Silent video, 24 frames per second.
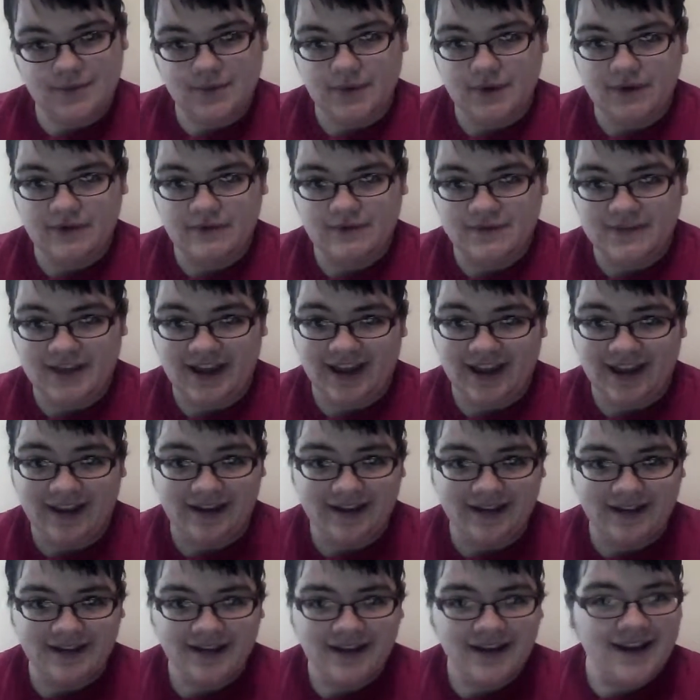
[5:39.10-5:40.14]
twelve
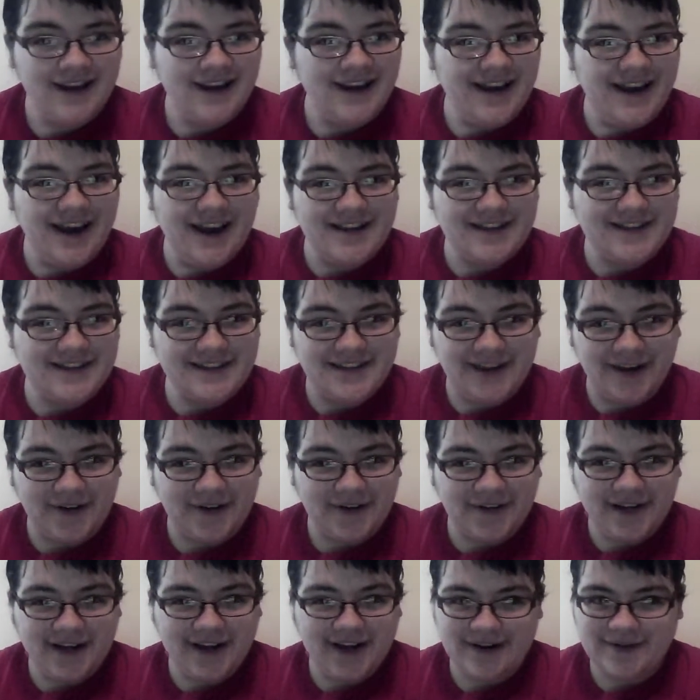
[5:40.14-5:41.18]
ten, and
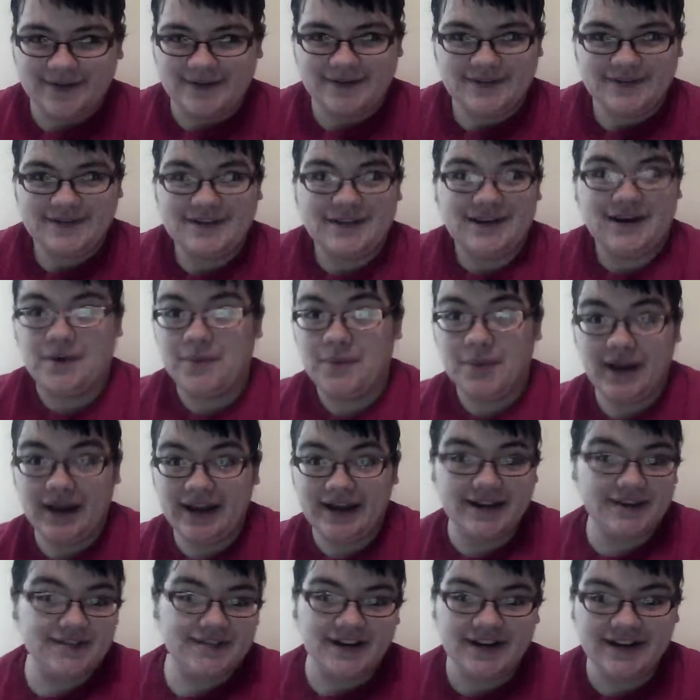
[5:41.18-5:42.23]
so like I was just like
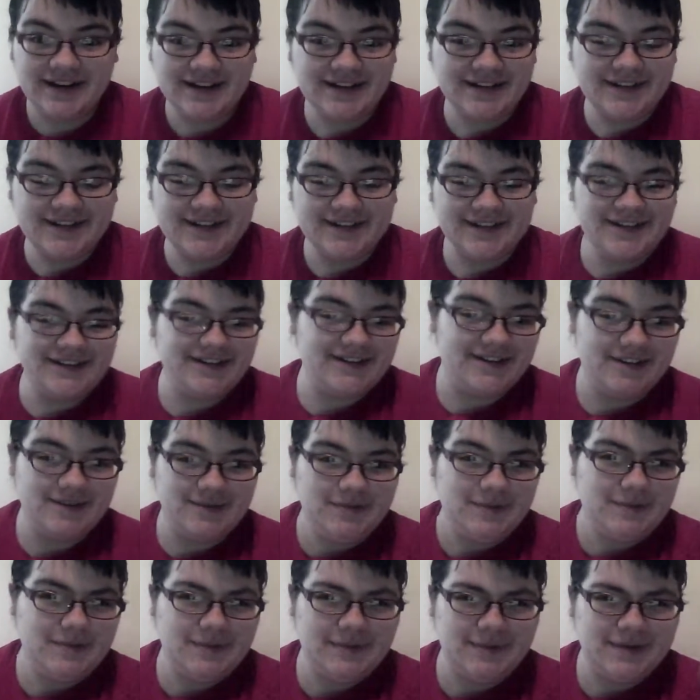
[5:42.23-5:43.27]
awake and ready to talk to
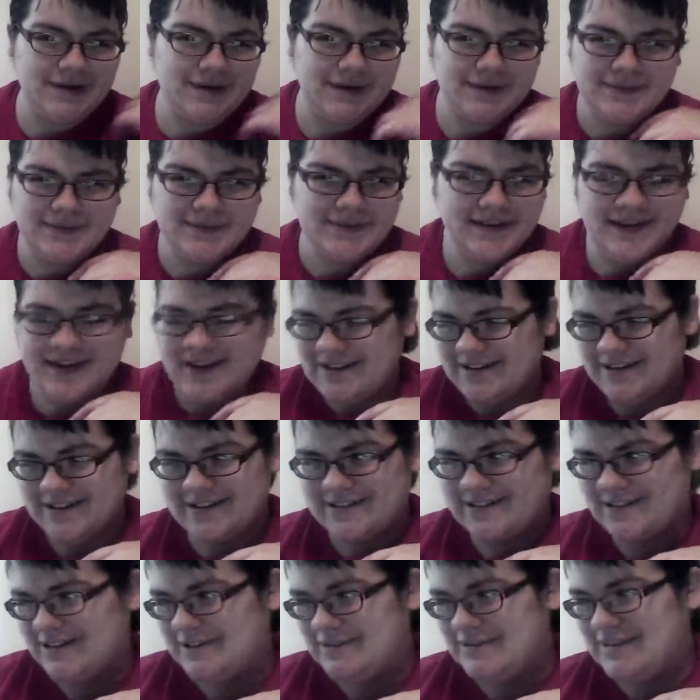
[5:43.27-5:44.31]
people, but I don't think I
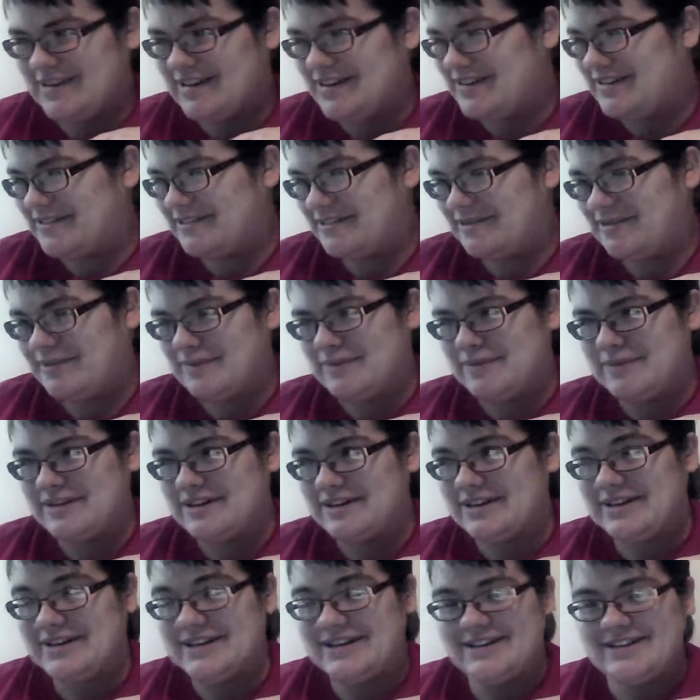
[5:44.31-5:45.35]
talked to anybody. I don't
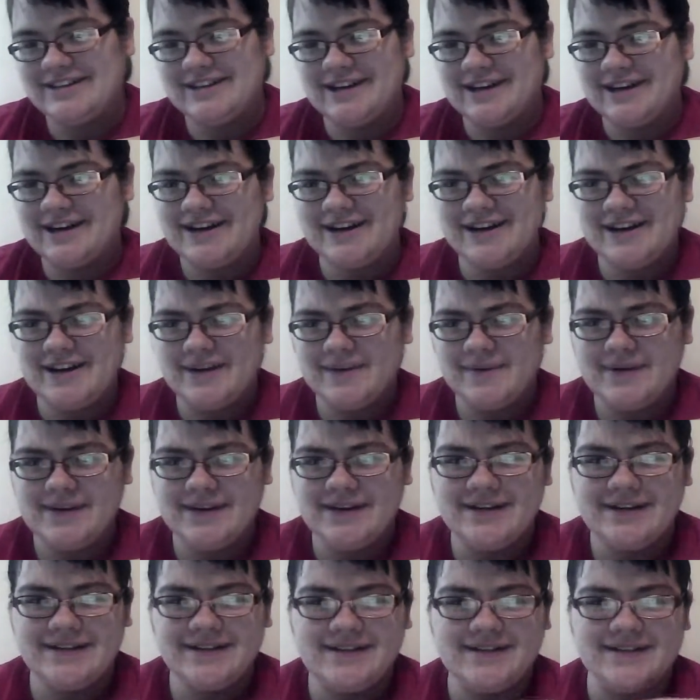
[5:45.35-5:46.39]
remember talking to
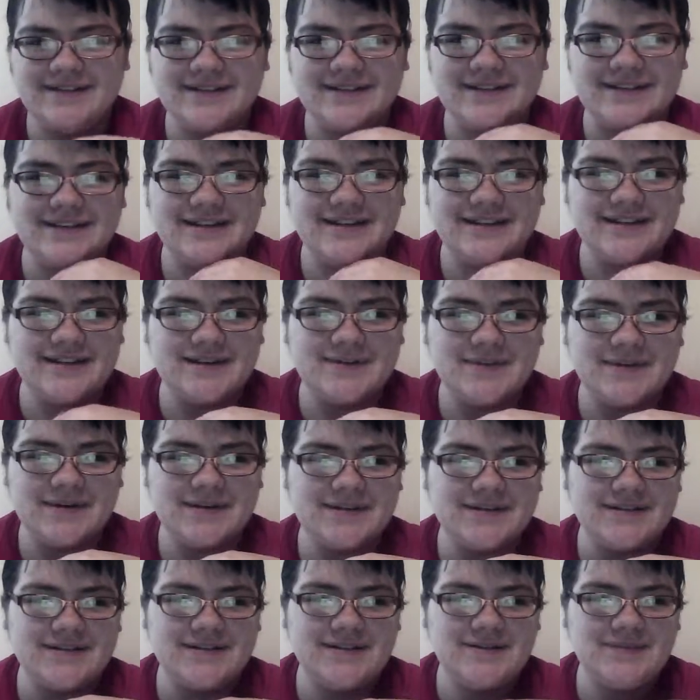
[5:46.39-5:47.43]
anybody or doing anything
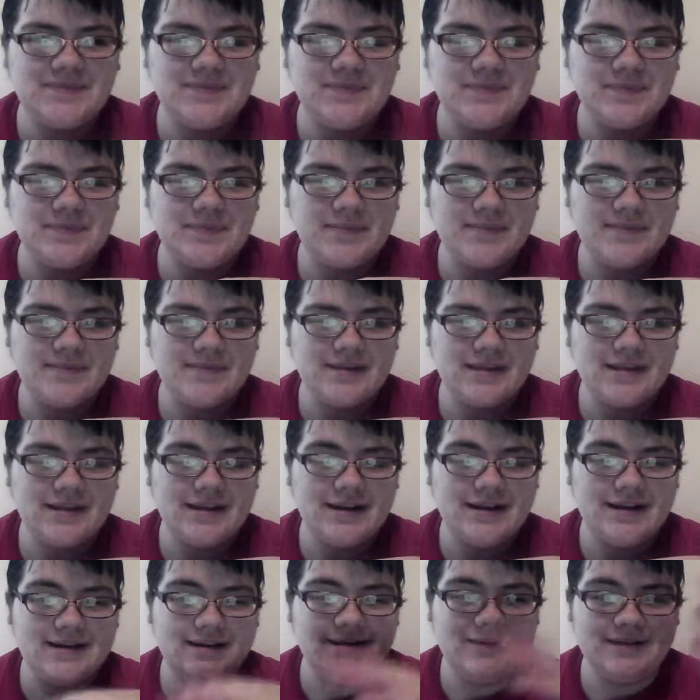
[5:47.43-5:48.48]
special
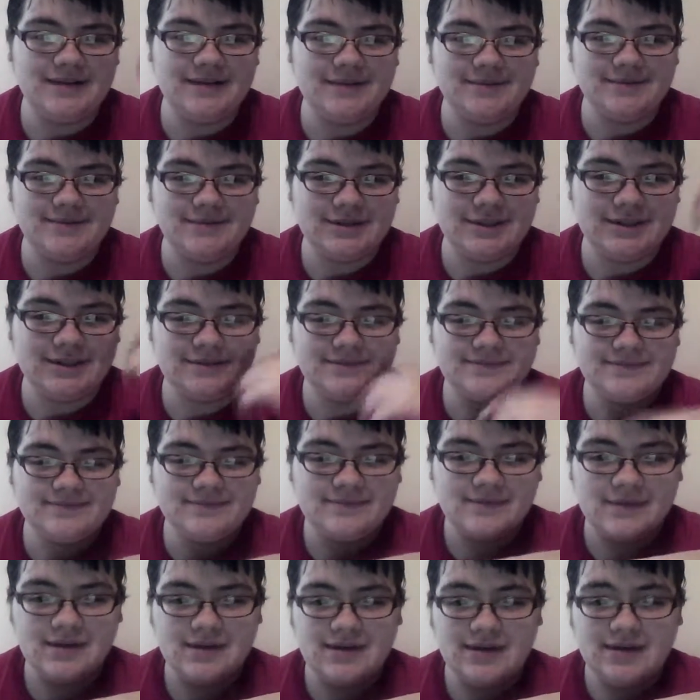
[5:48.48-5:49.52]
that night. But
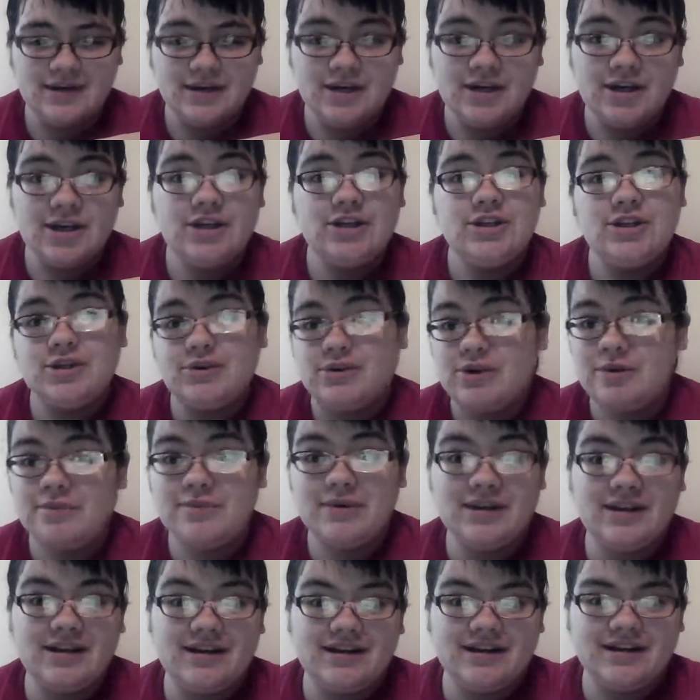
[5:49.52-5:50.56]
story of
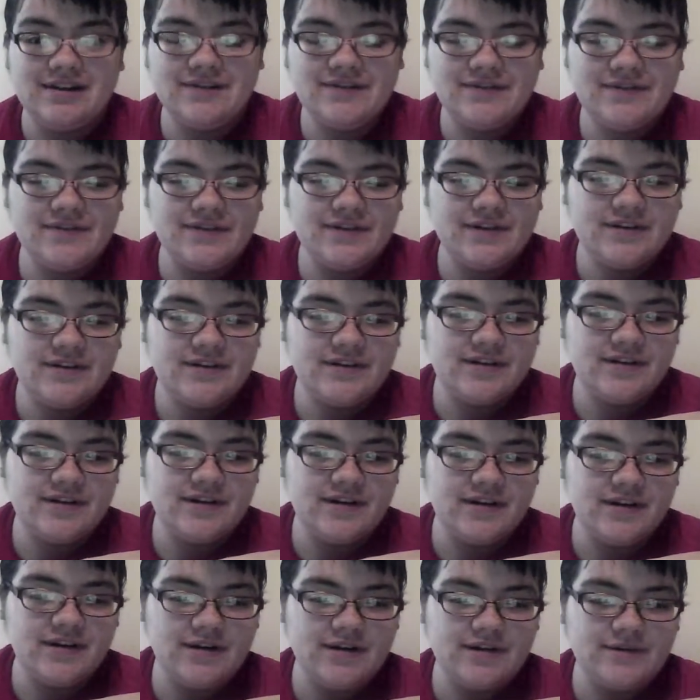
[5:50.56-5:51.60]
my life.
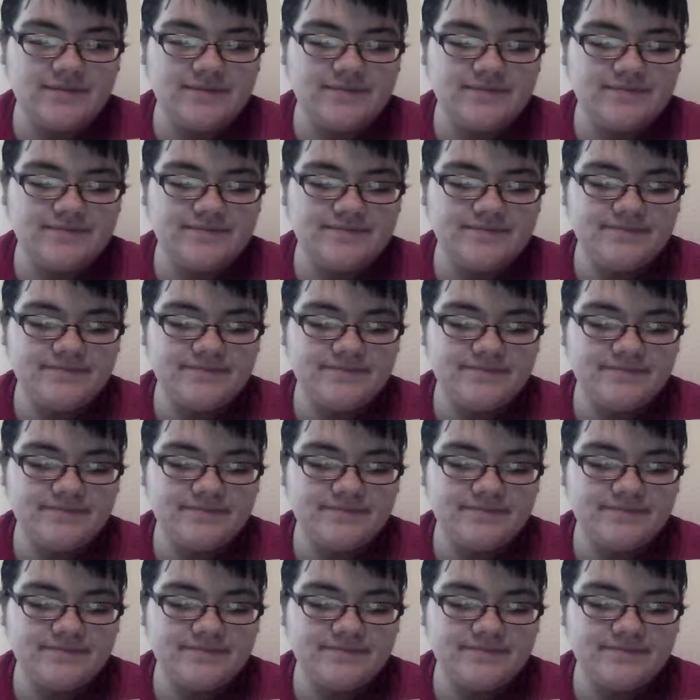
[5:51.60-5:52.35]
Um,